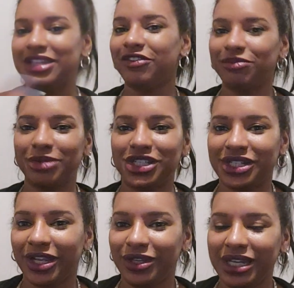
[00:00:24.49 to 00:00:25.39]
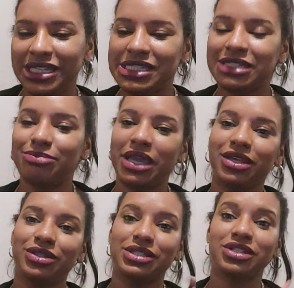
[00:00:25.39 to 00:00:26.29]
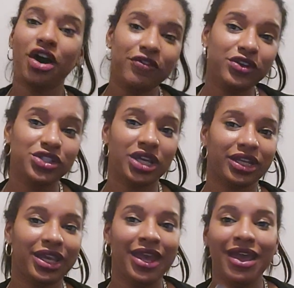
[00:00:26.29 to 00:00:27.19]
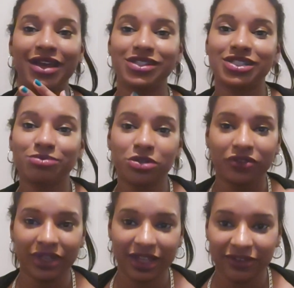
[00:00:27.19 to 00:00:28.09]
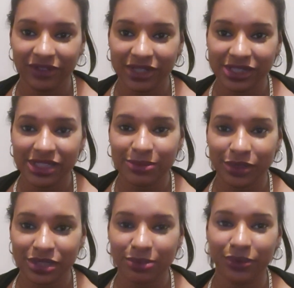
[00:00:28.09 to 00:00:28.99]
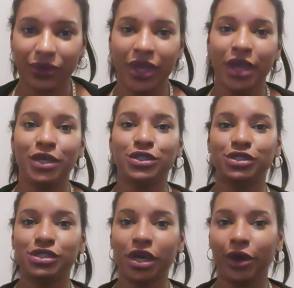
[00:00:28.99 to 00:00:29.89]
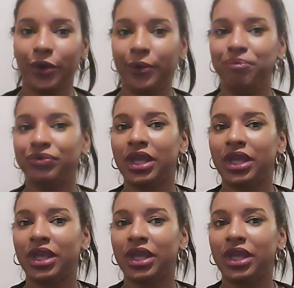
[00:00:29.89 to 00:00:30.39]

information that you need to make the start of your journey as smooth and effortless as possible. So